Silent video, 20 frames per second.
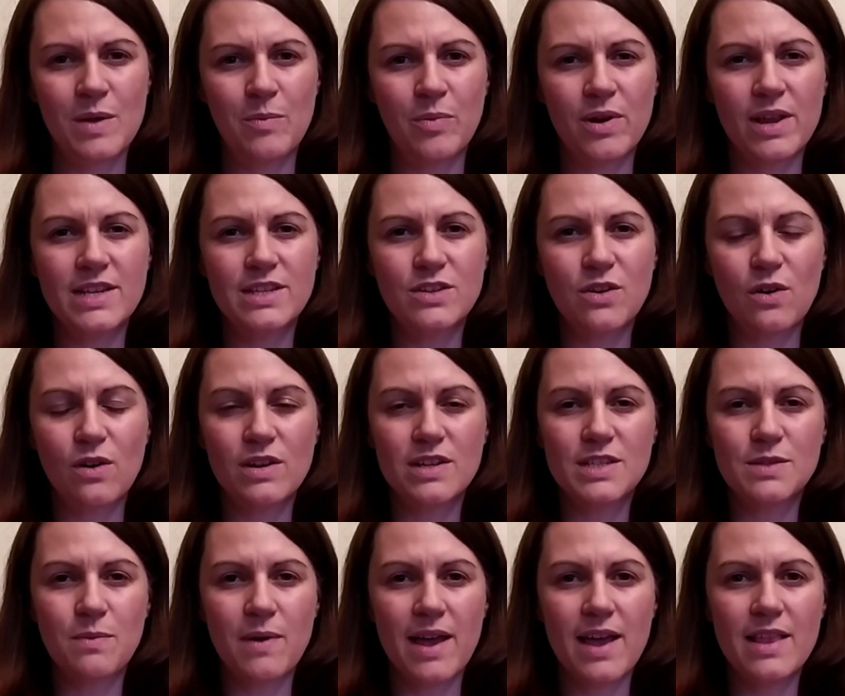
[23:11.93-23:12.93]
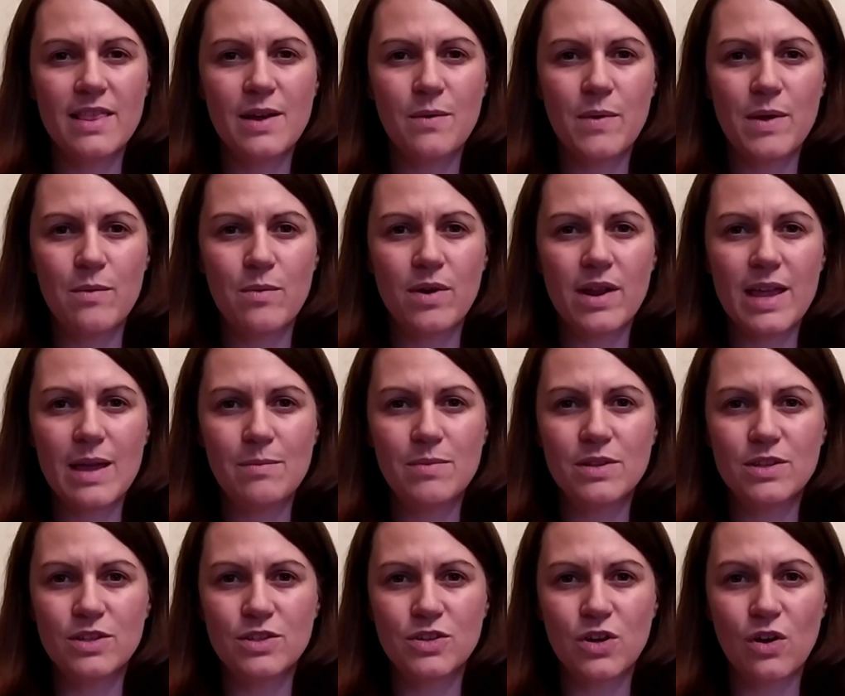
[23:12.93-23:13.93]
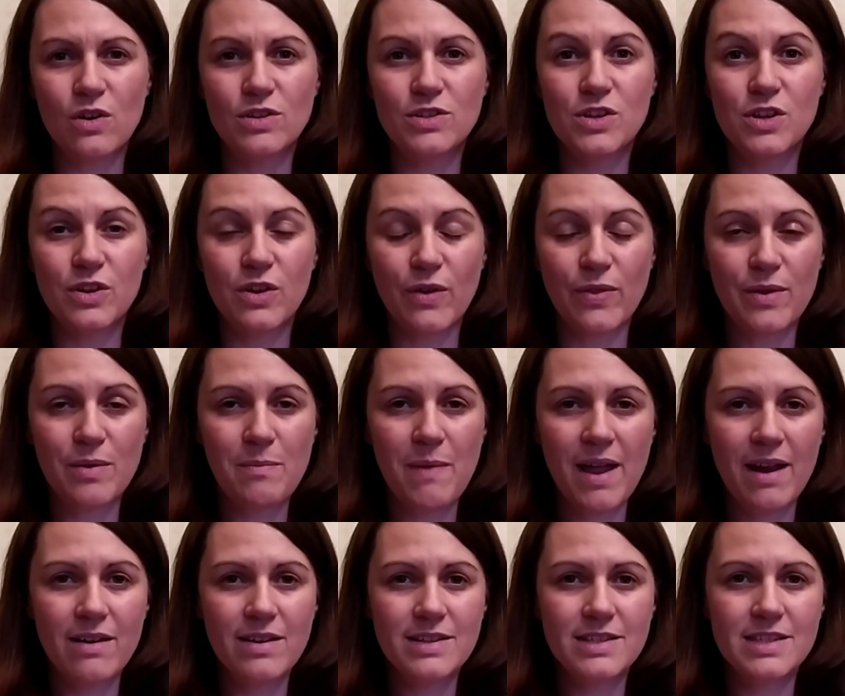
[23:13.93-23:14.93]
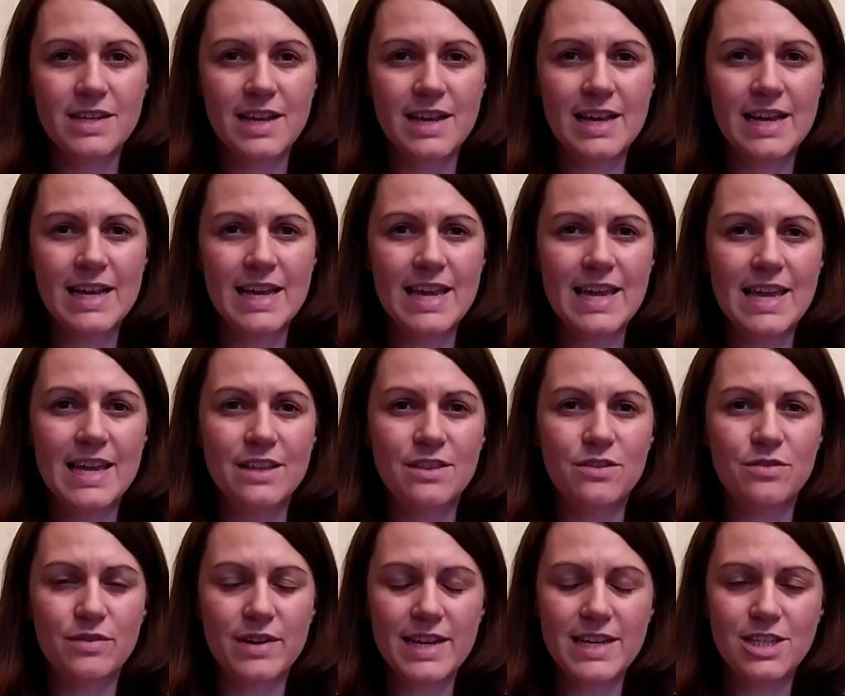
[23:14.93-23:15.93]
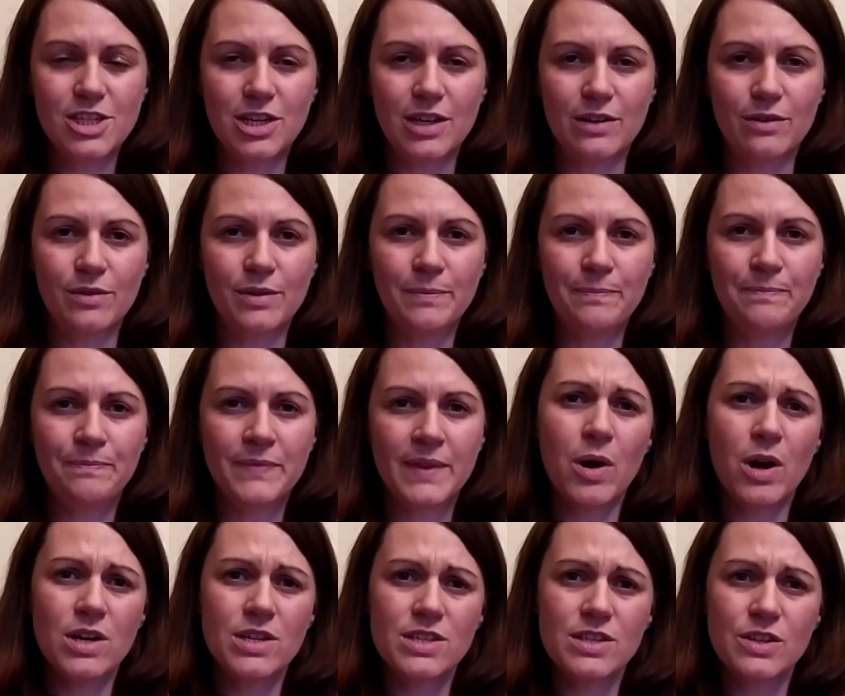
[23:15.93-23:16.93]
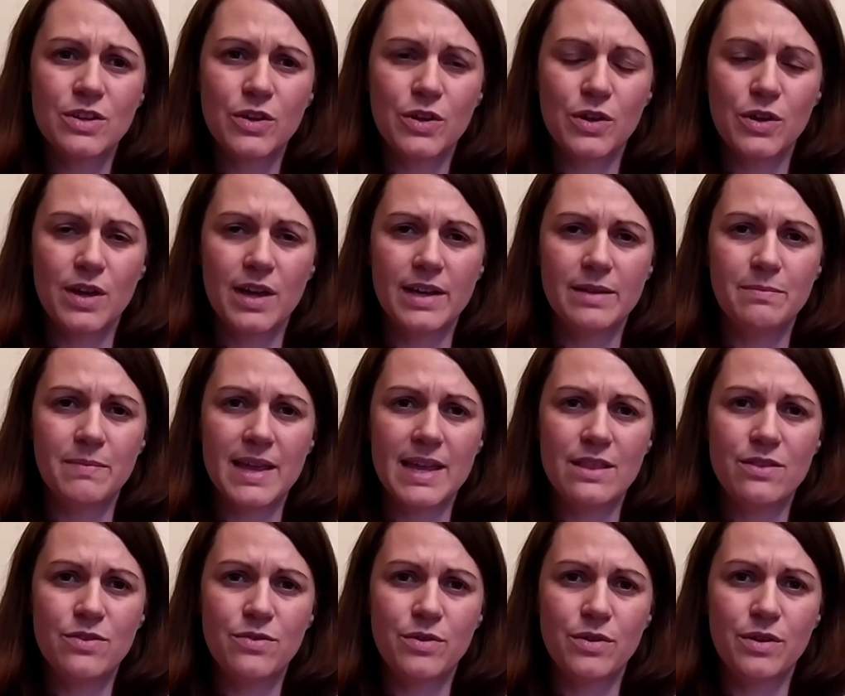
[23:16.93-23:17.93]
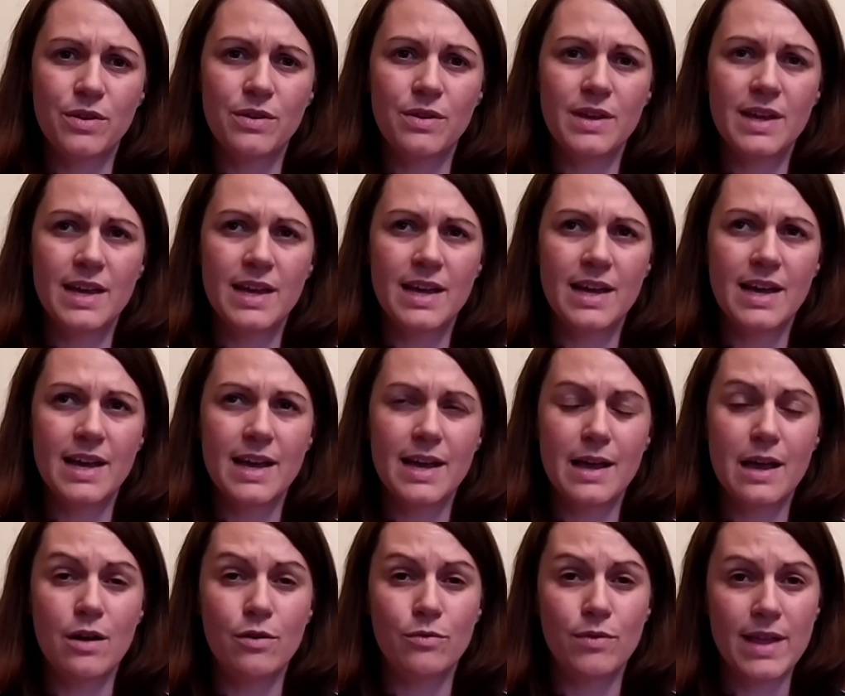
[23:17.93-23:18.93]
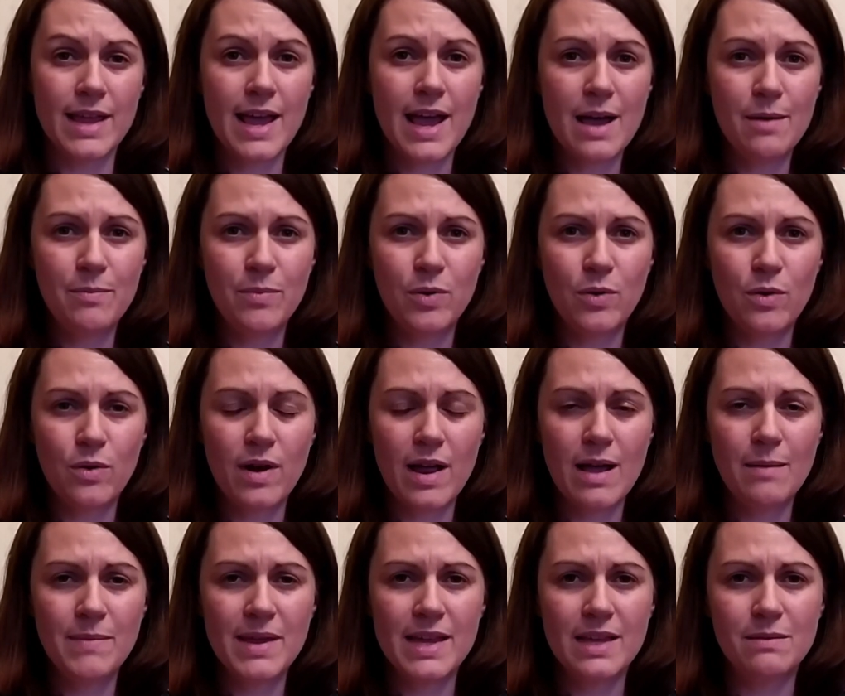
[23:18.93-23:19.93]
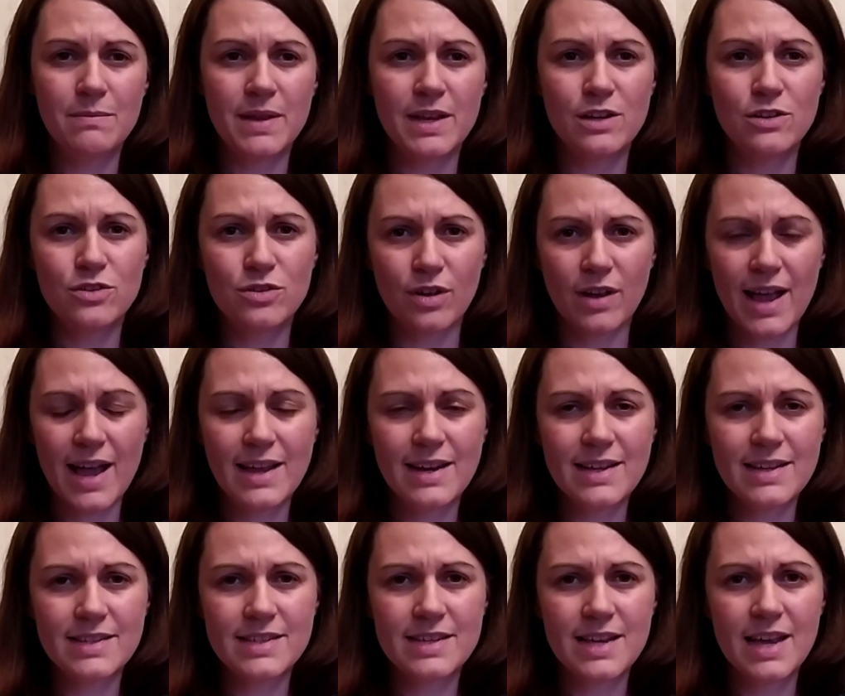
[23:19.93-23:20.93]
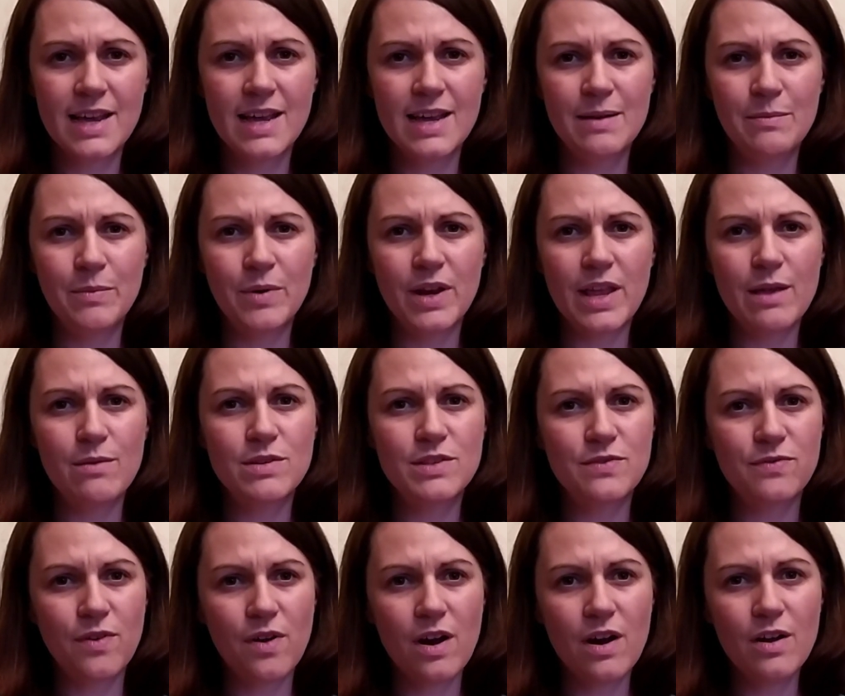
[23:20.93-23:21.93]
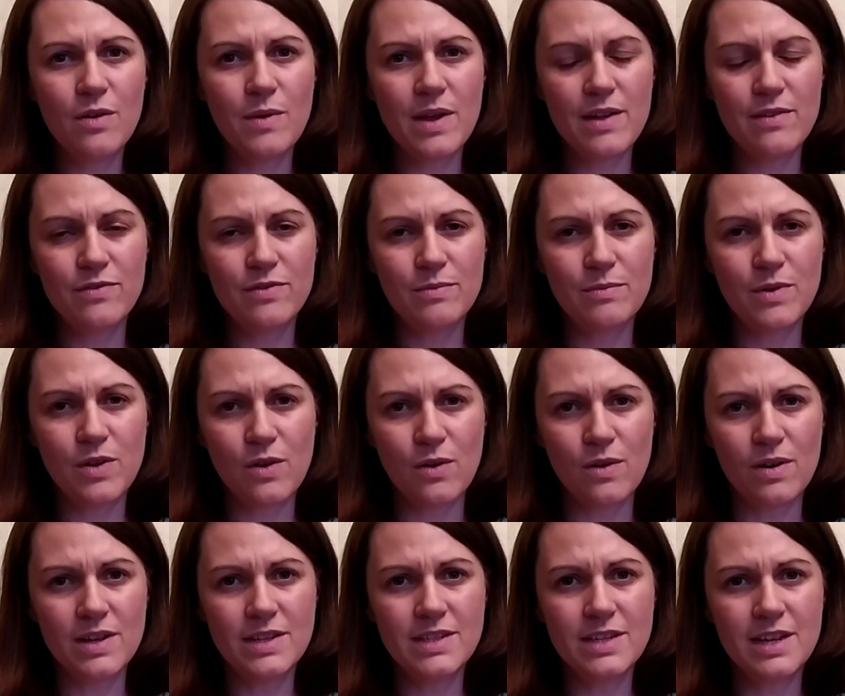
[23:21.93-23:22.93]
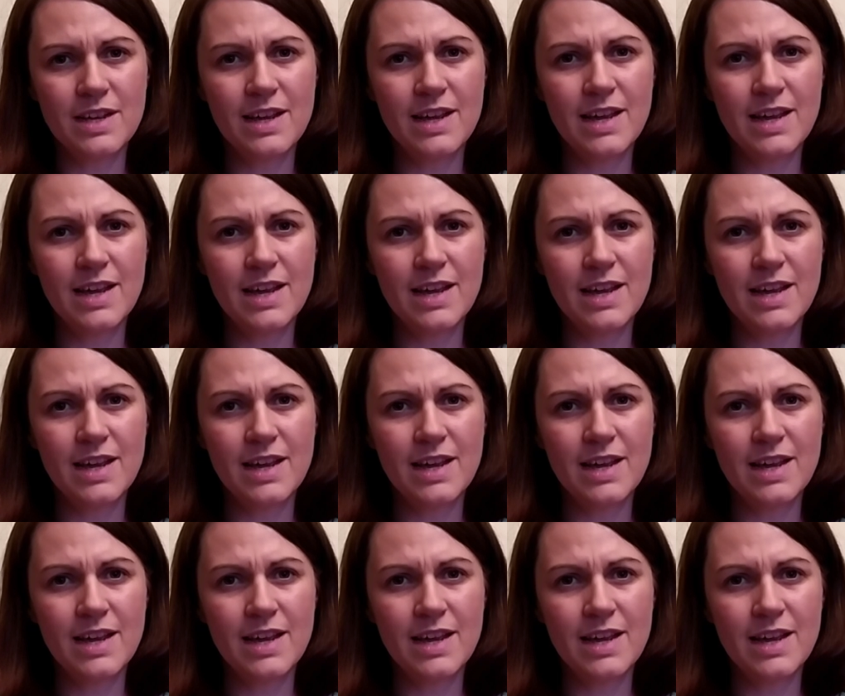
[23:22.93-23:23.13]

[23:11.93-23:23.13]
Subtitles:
We praise God as well that we were able to talk to another parent. He had 3 children, a person who had been through a rehab program. He had been a drug addict, but he was far away from God.